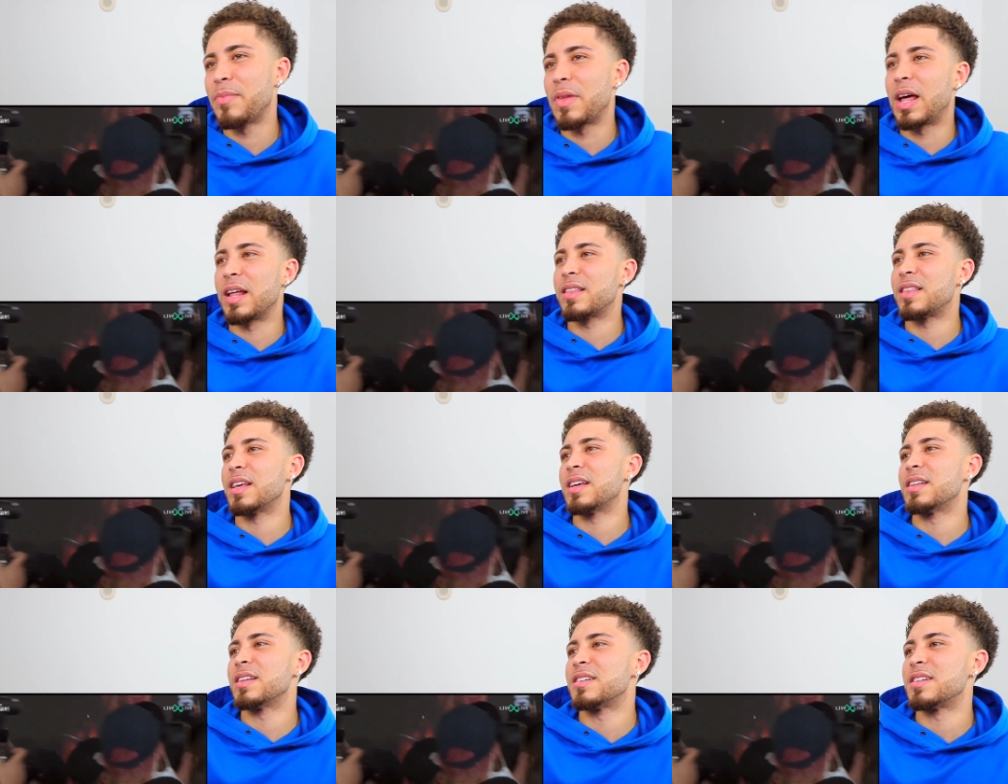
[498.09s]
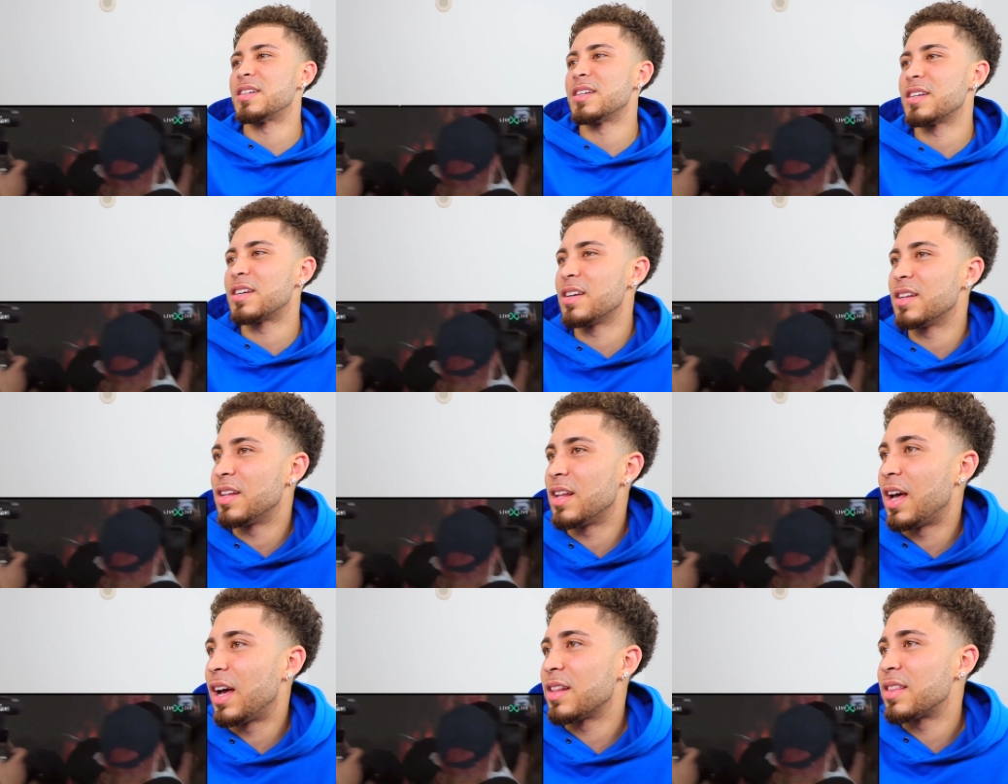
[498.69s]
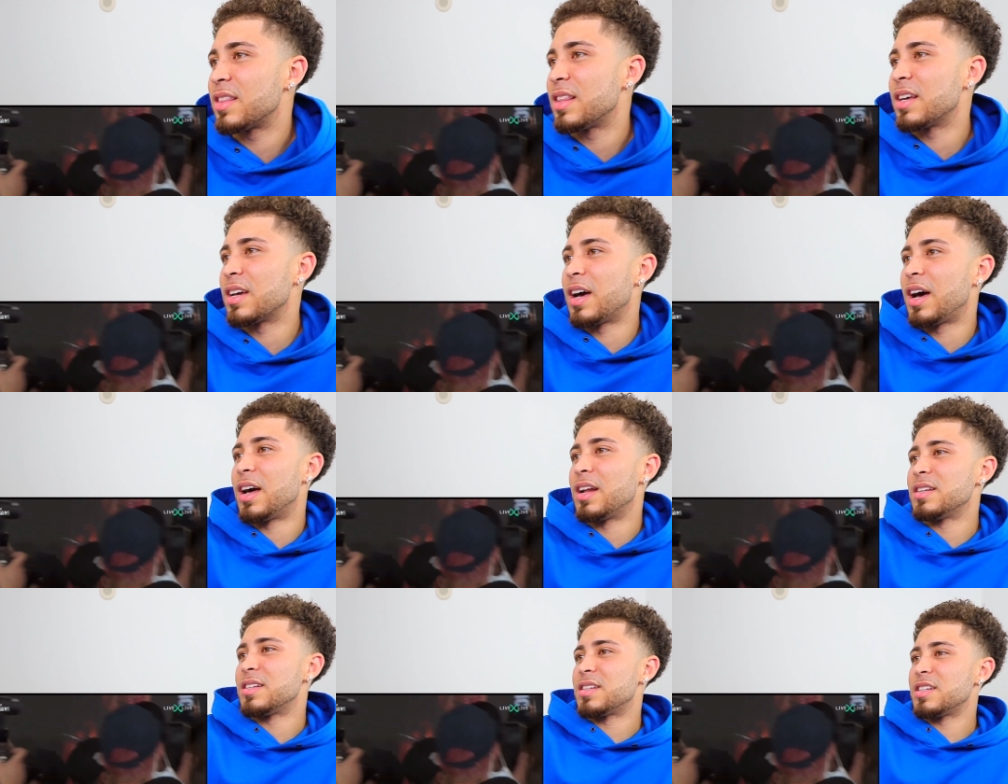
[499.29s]
I think this shit could. I think
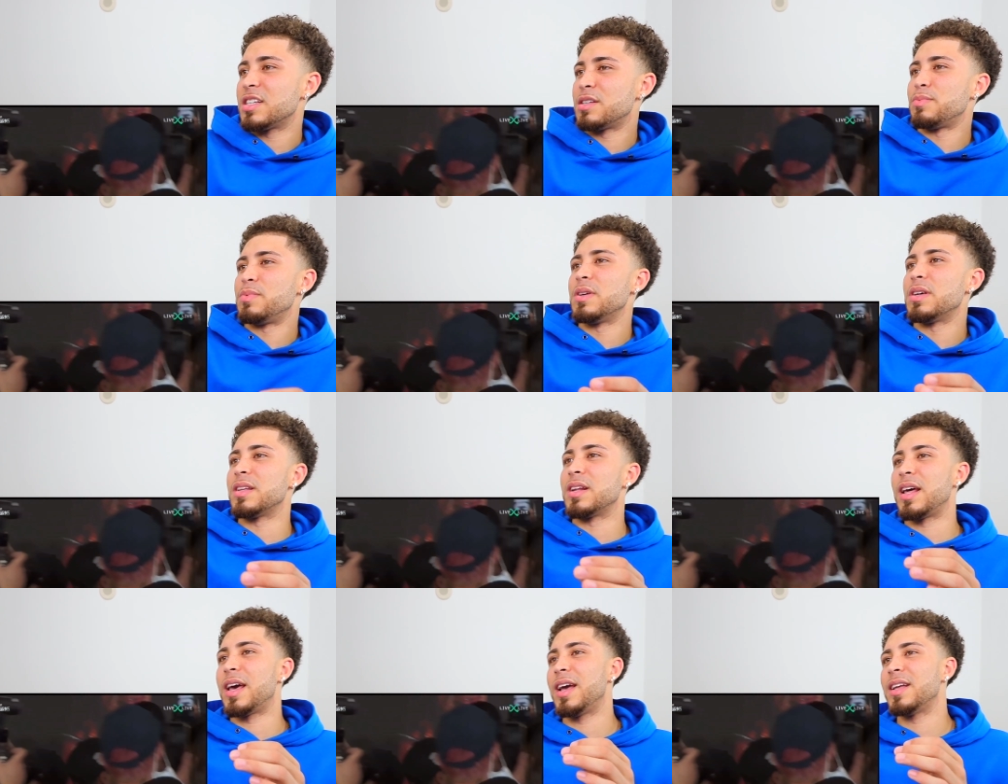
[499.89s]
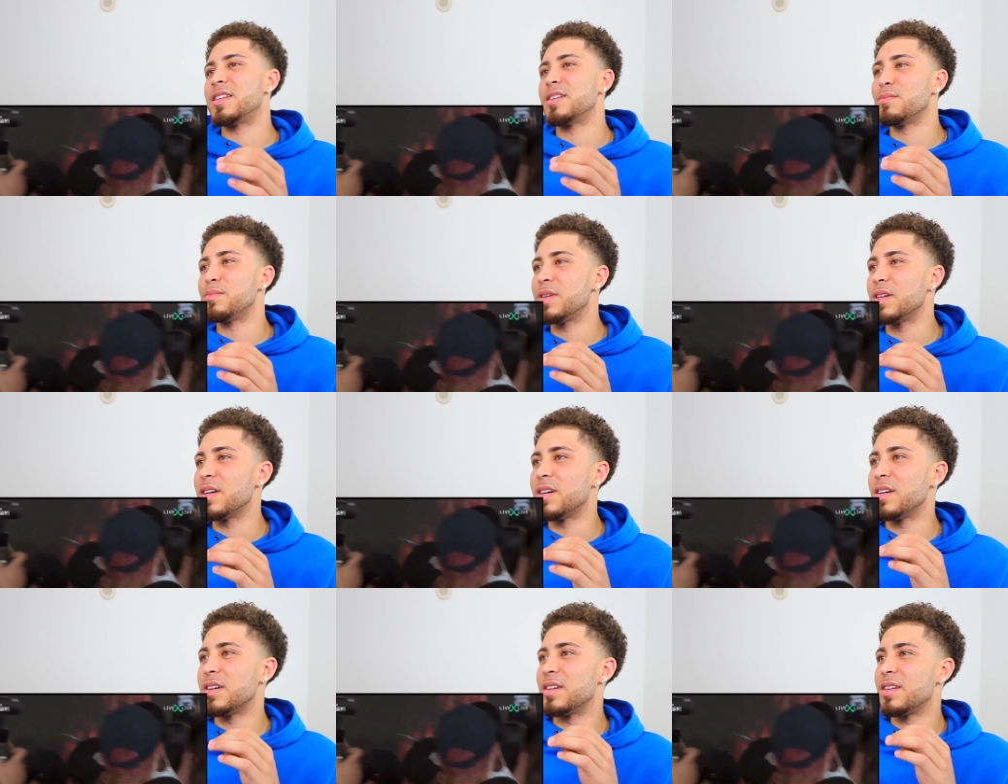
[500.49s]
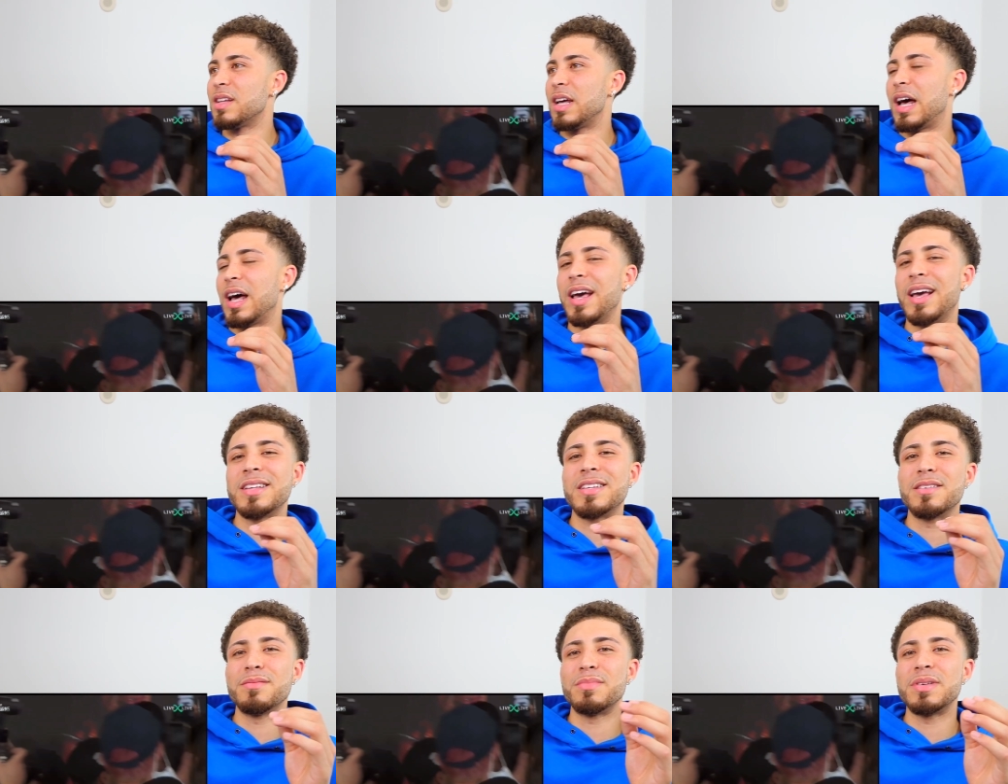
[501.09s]
honestly speaking, I hate to be the. I
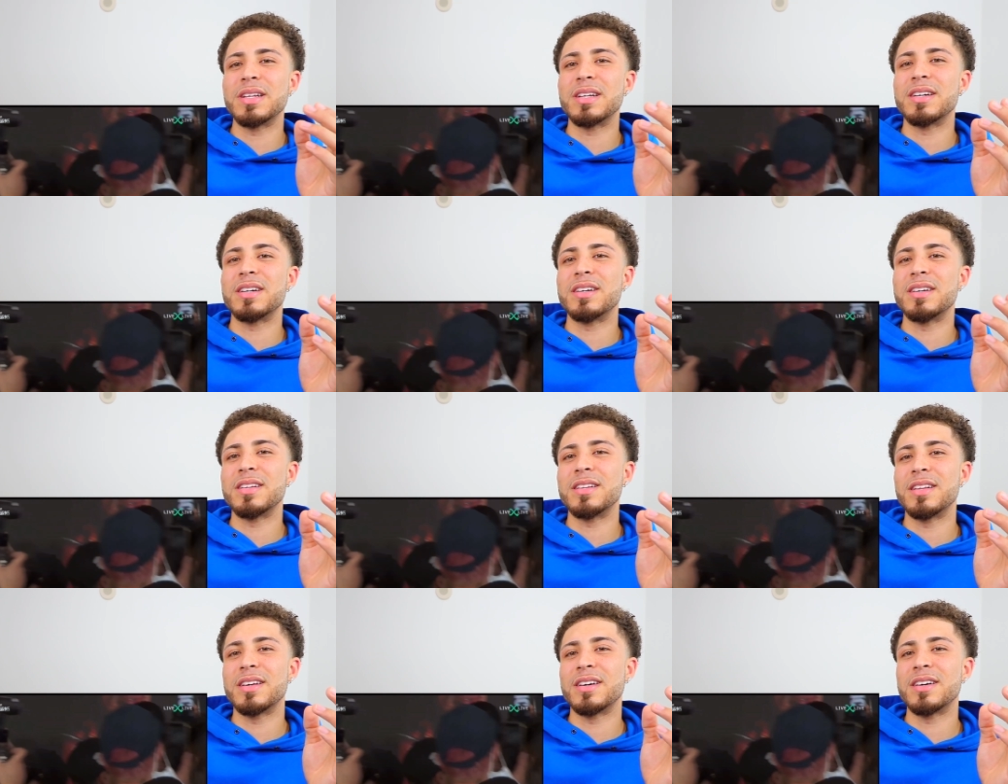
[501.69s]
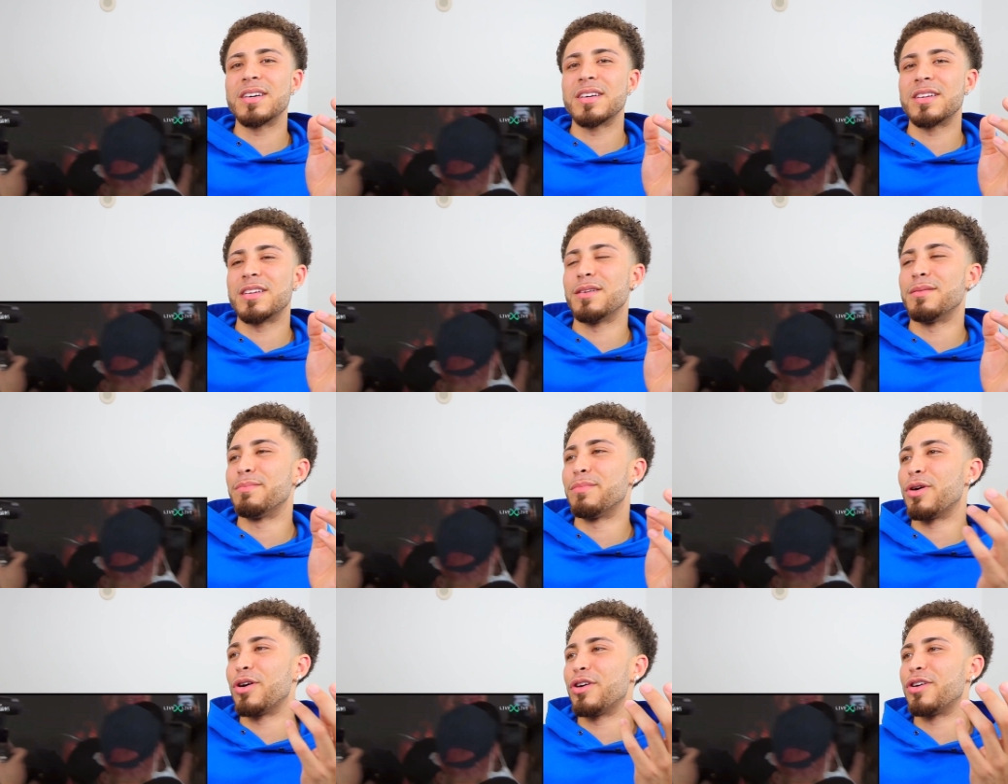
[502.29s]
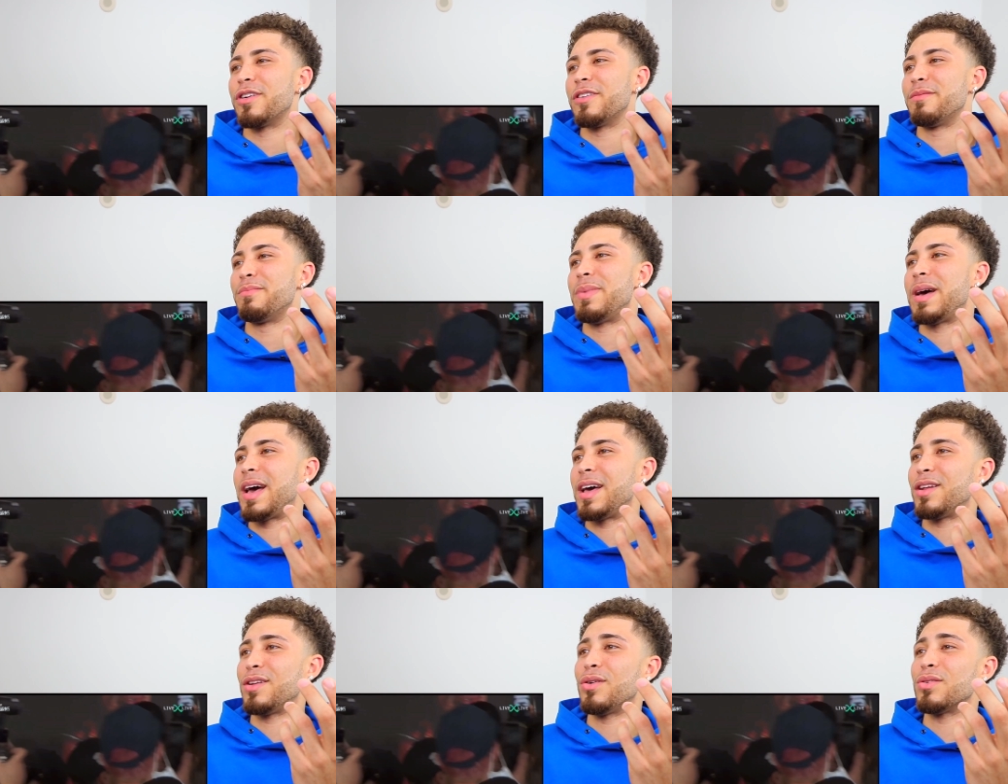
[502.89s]
hate to be the the the burden of
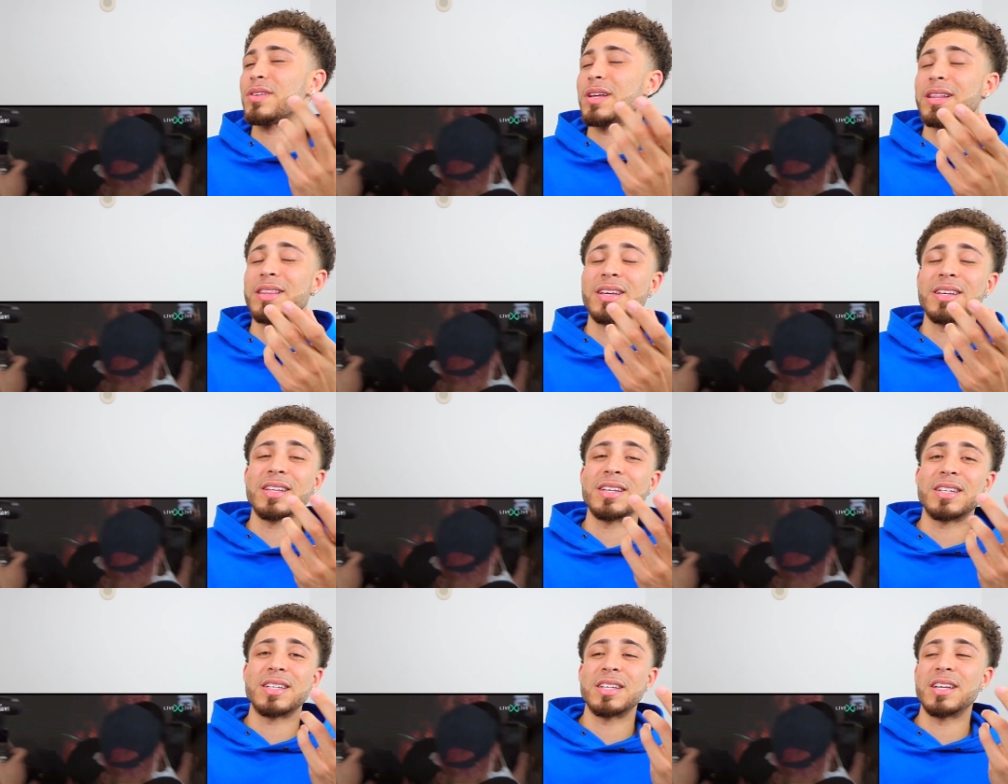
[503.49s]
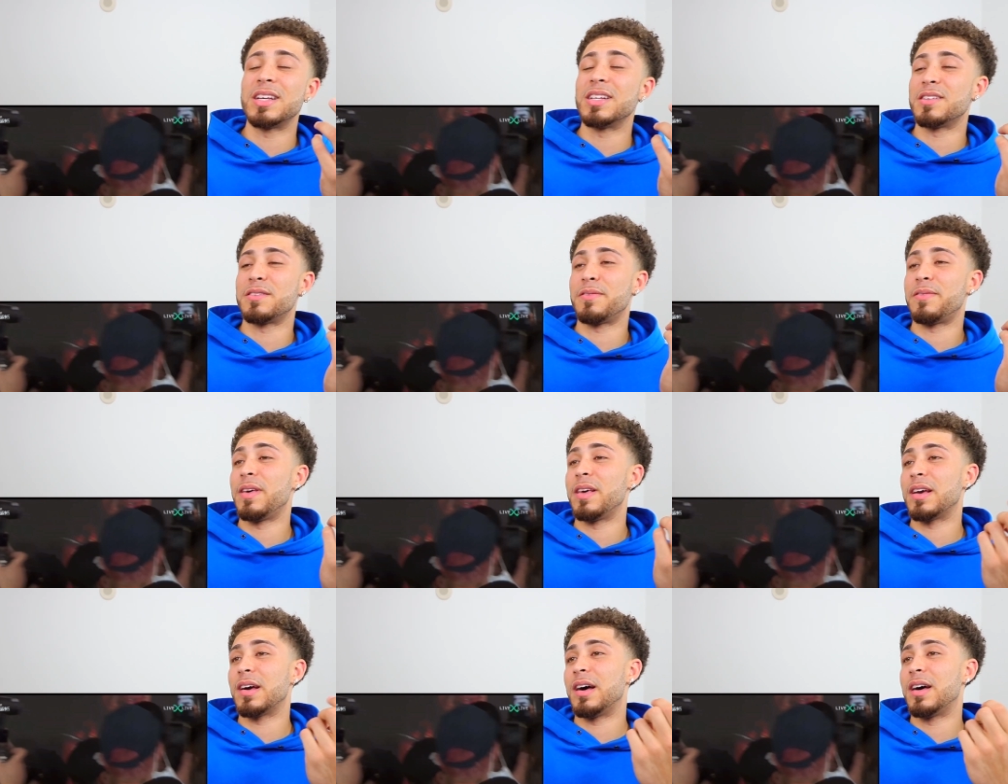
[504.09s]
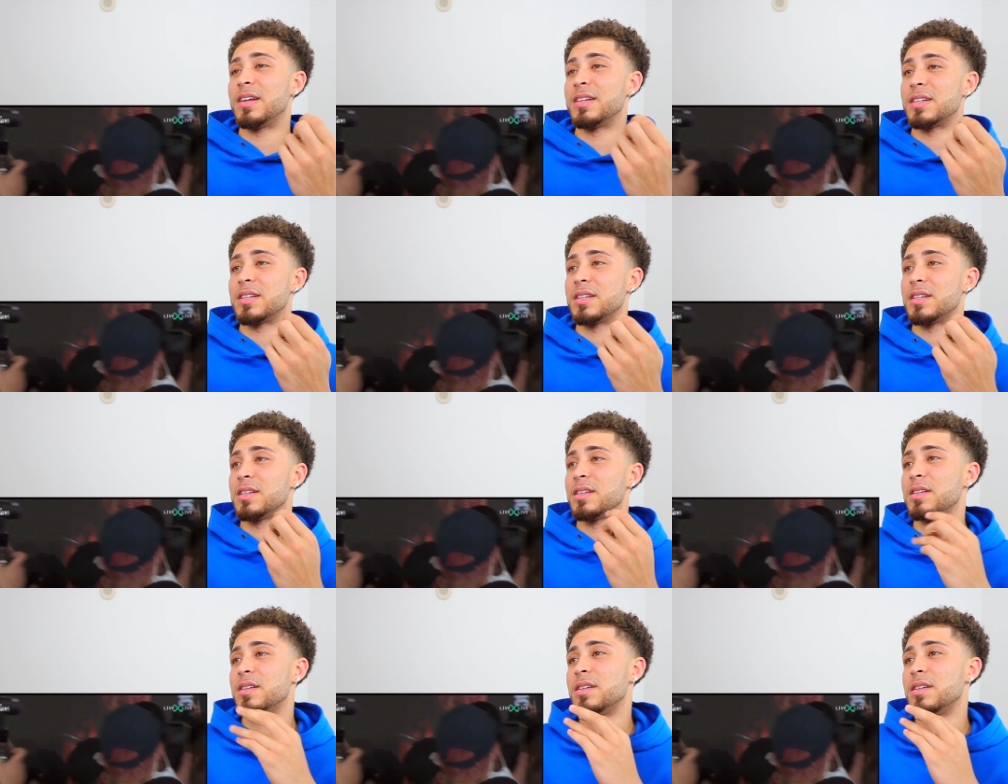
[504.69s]
bad news. I think this shit is fake. Honestly.